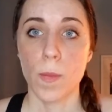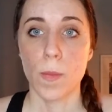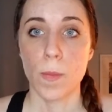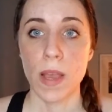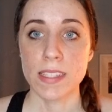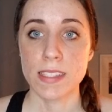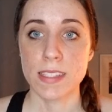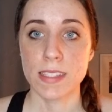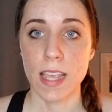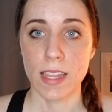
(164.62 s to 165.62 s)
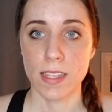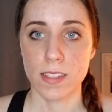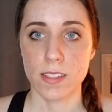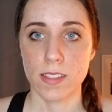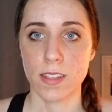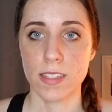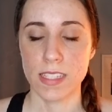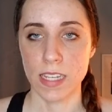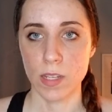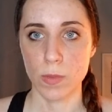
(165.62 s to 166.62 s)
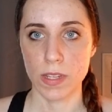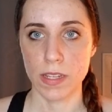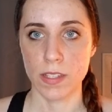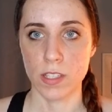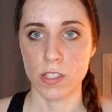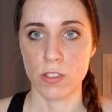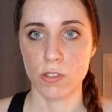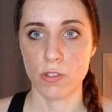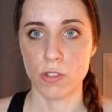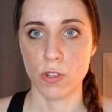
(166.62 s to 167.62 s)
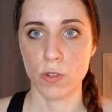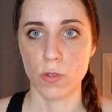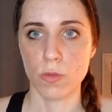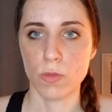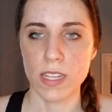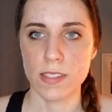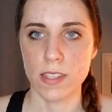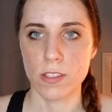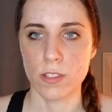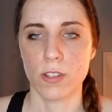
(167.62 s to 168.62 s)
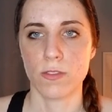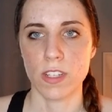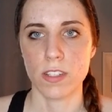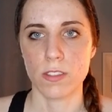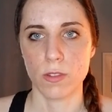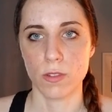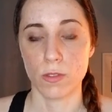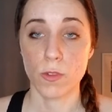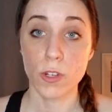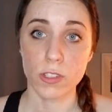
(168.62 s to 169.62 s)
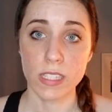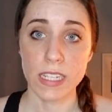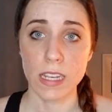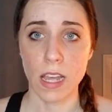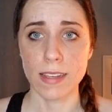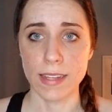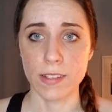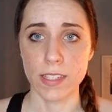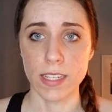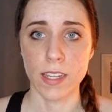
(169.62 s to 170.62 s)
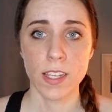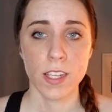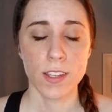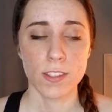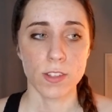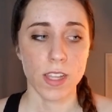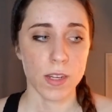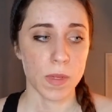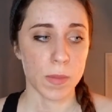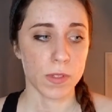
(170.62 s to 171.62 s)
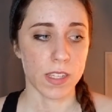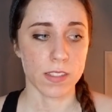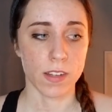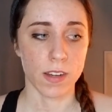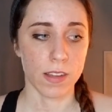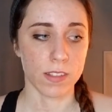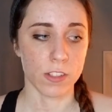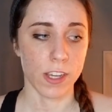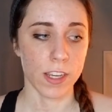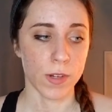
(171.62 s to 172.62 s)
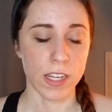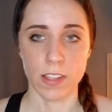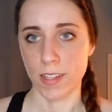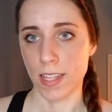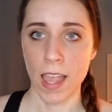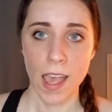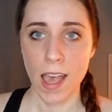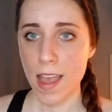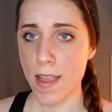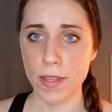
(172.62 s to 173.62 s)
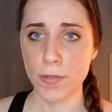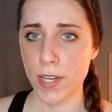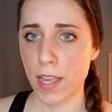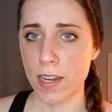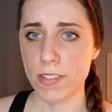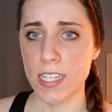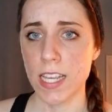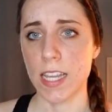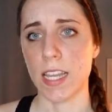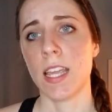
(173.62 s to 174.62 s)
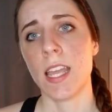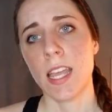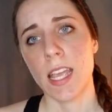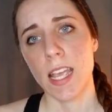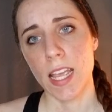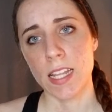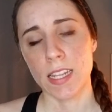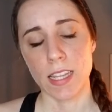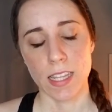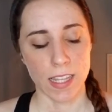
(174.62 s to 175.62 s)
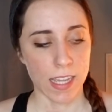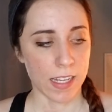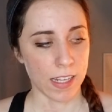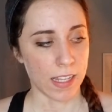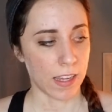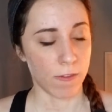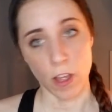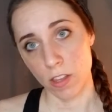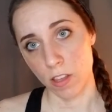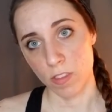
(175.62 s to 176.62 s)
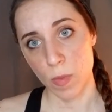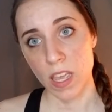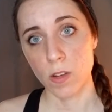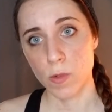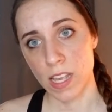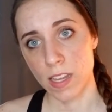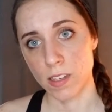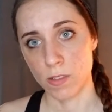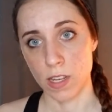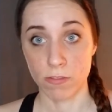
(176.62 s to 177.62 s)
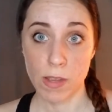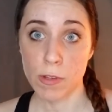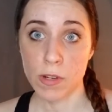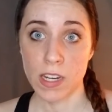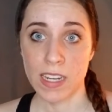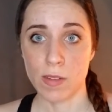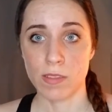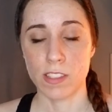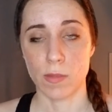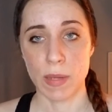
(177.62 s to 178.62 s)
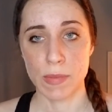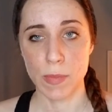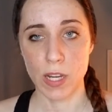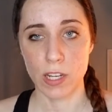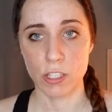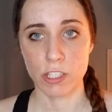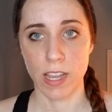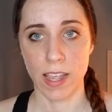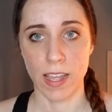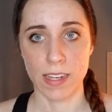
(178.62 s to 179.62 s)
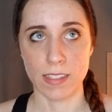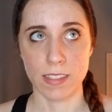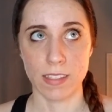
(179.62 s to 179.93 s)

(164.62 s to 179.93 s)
My second tip is to reassess your fitness goals quarterly, not yearly. So a lot of people, they start out in January and they're like, I'm gonna work out every day. And then they fall off the bandwagon around February, sometimes March, and